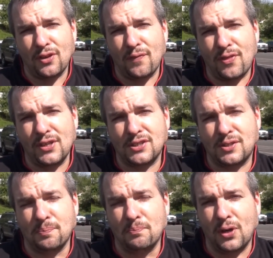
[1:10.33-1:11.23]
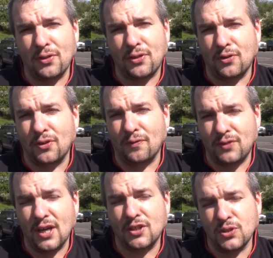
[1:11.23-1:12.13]
of this
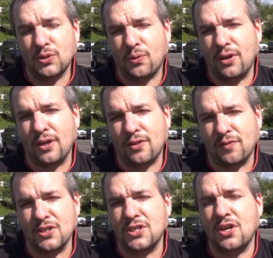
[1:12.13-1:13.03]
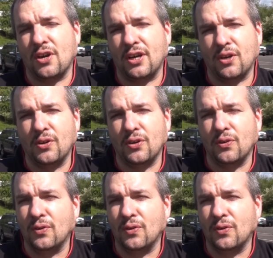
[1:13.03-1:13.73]
year, I go to